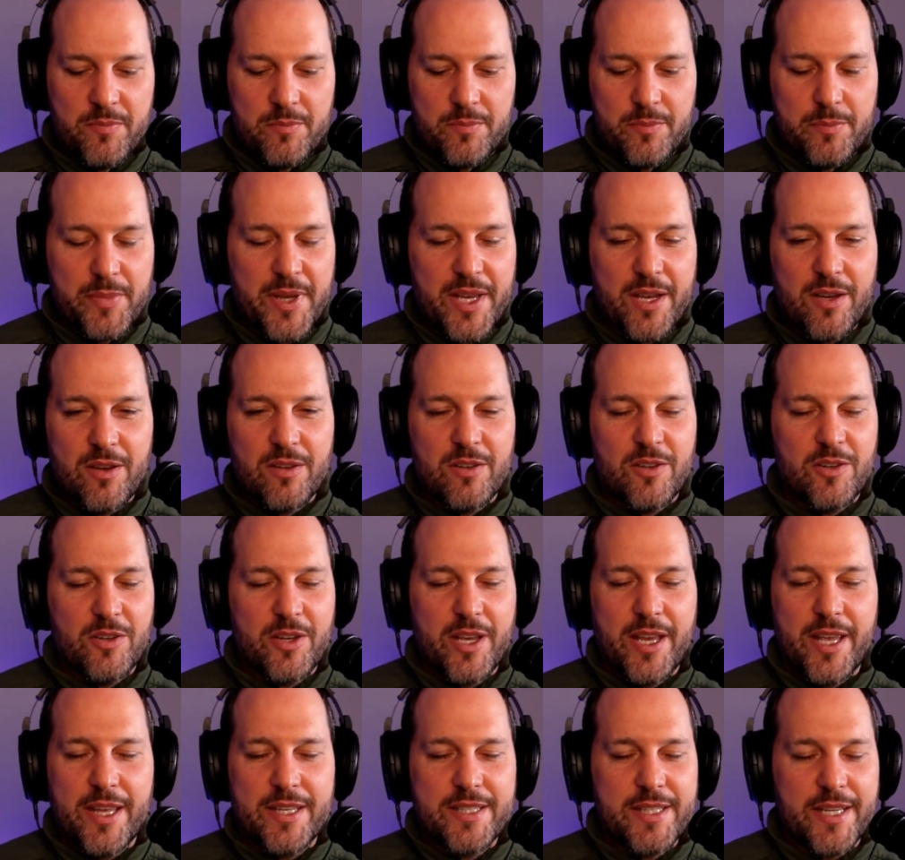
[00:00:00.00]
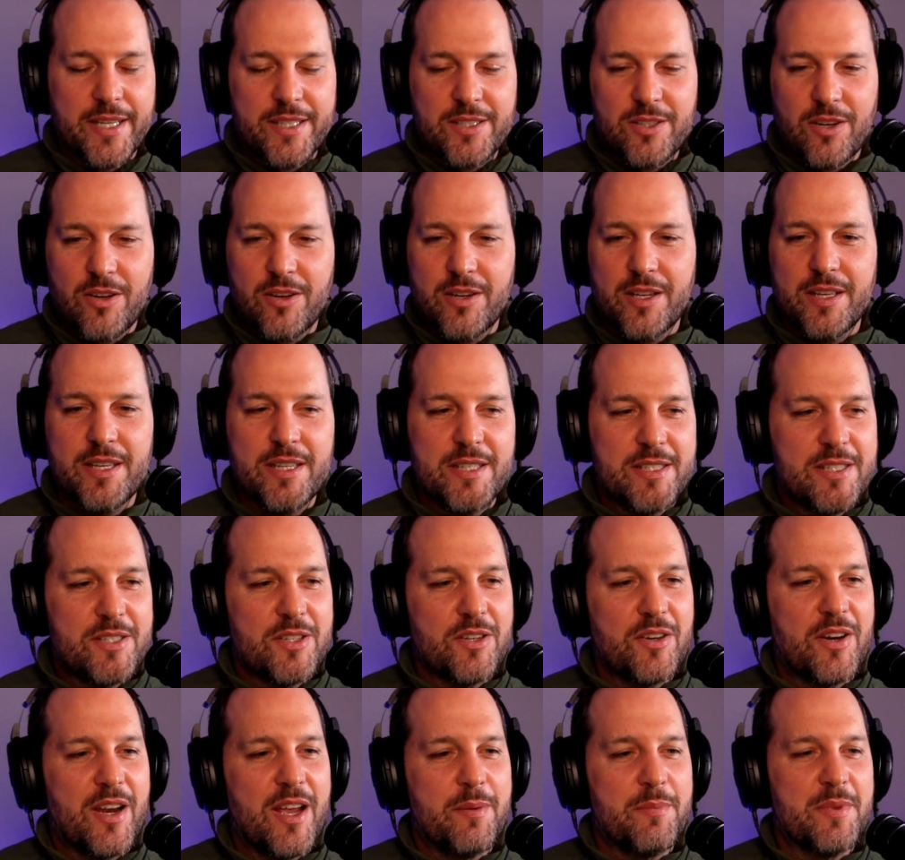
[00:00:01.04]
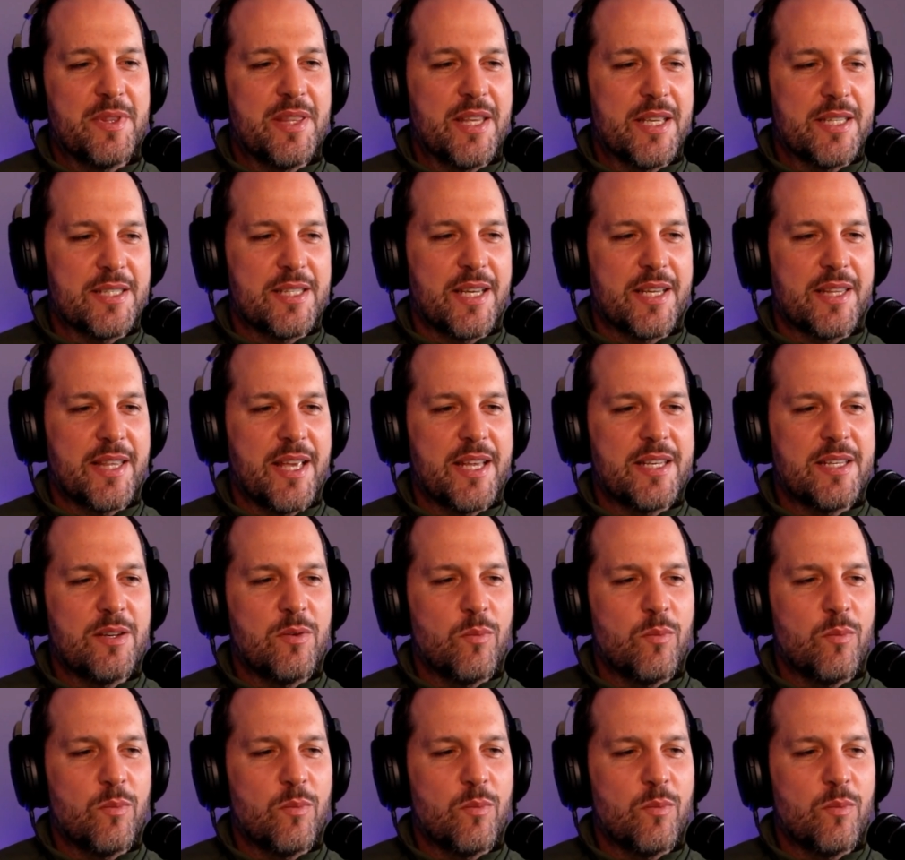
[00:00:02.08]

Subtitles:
looking at TikTok and Instagram and things like that.